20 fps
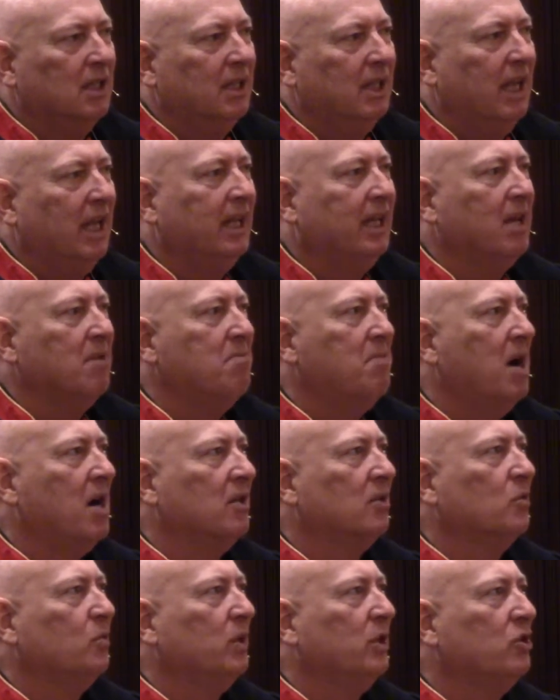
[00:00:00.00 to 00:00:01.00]
He came
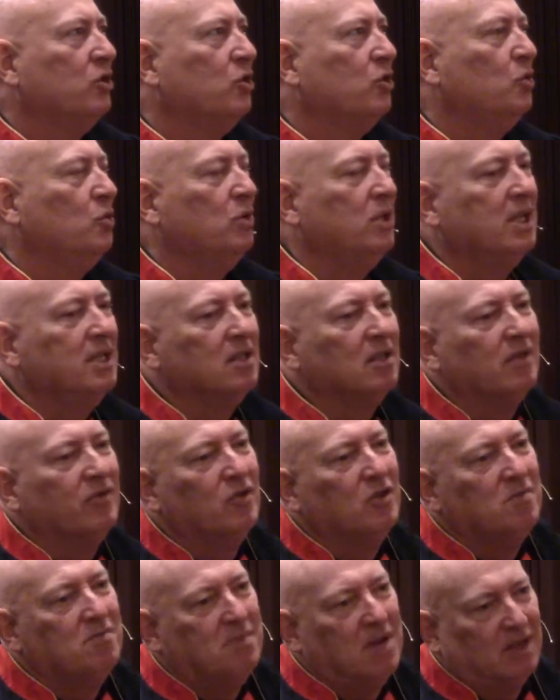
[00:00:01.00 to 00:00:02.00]
out with Student of
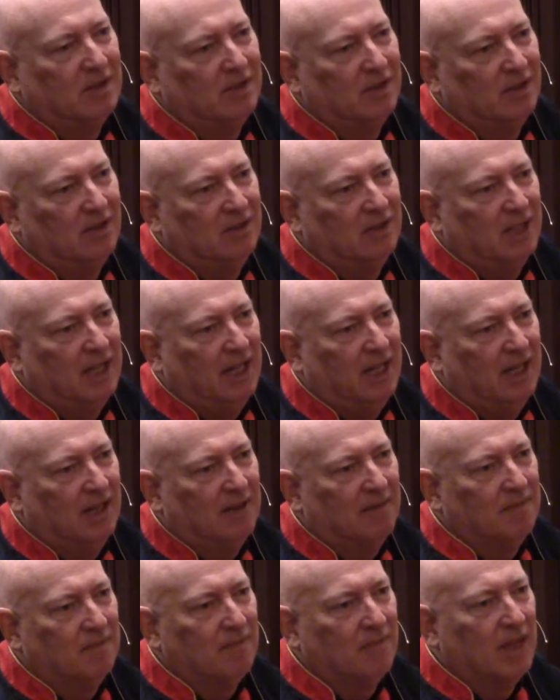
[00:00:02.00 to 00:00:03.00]
the Month today.
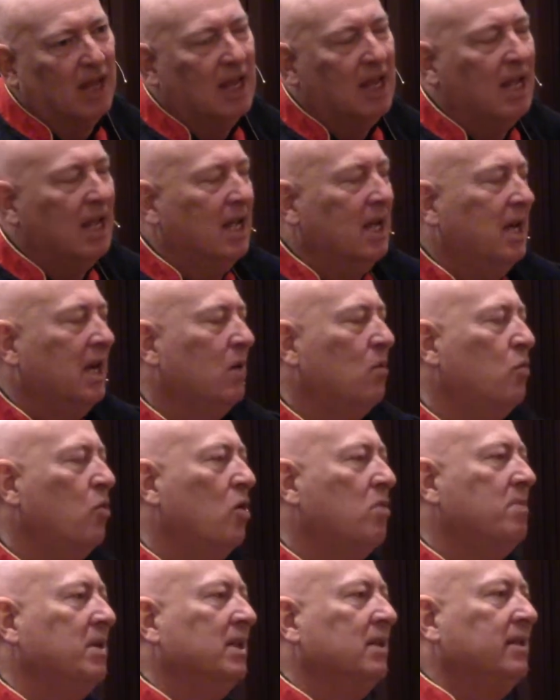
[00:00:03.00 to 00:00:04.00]
A
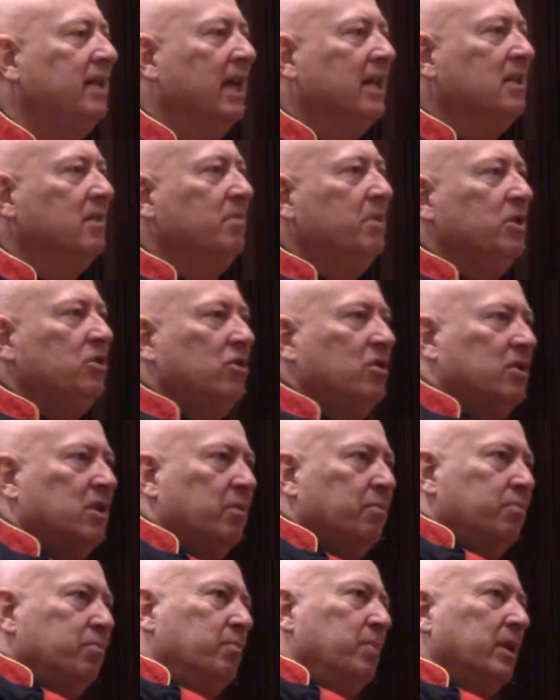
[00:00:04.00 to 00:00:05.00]
woman texted me, she
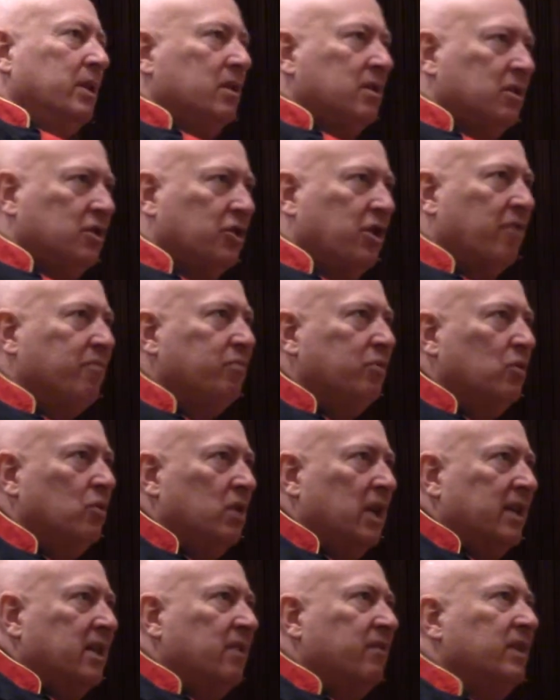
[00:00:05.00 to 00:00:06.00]
said, Sir
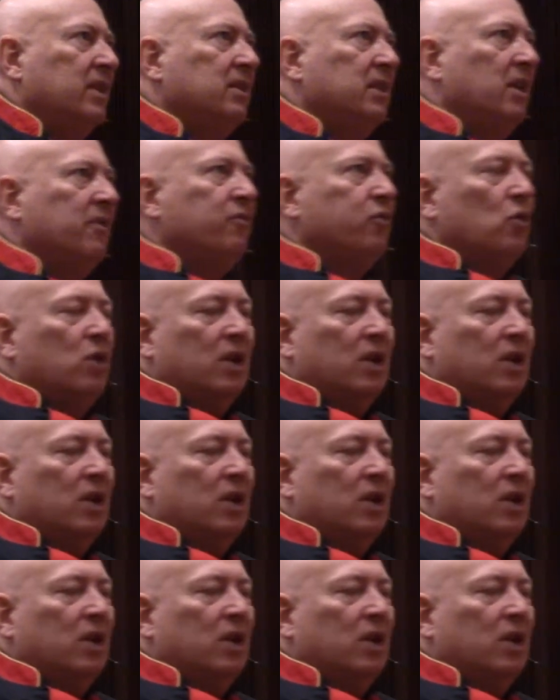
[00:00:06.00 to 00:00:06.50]
Bruno, I never take for